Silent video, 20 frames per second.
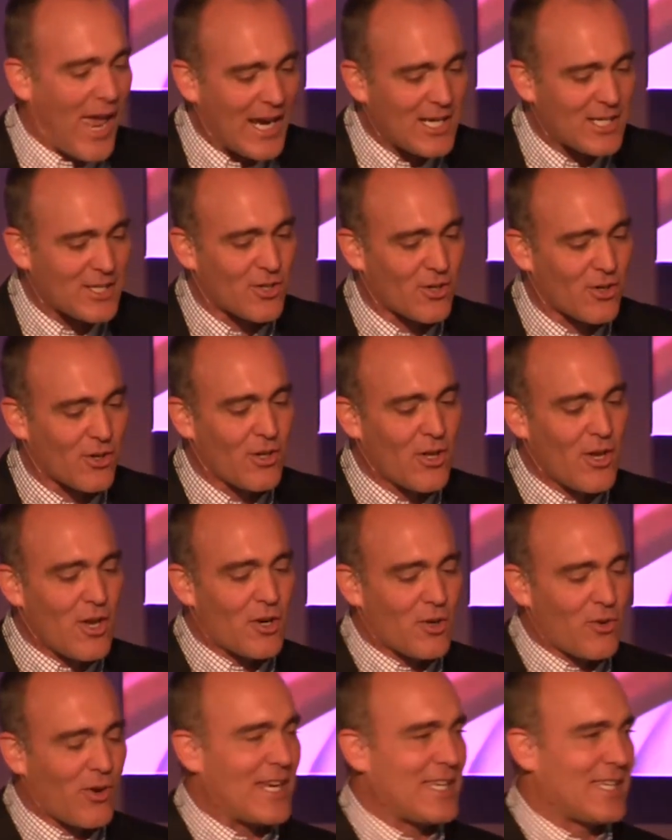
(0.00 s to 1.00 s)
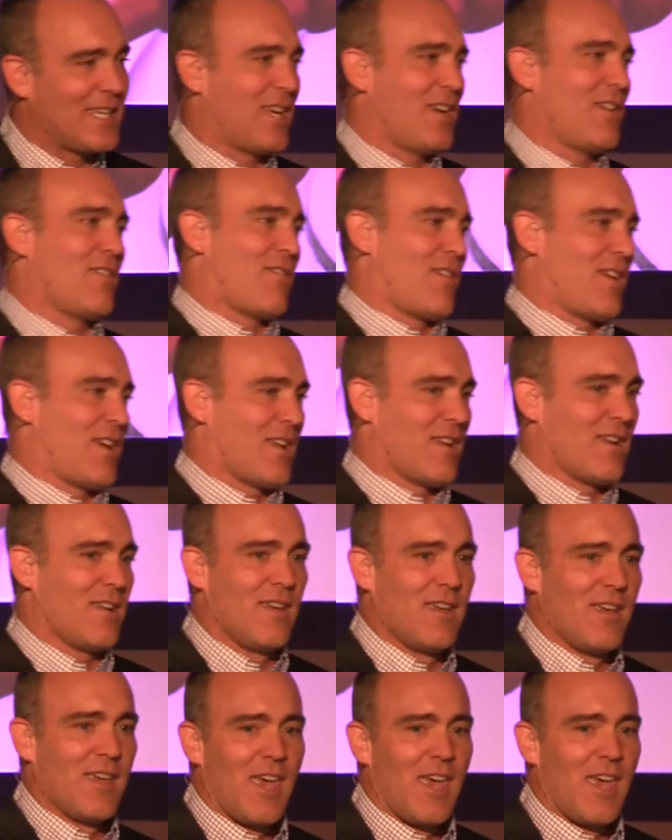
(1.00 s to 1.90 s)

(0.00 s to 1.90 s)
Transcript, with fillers: external criterion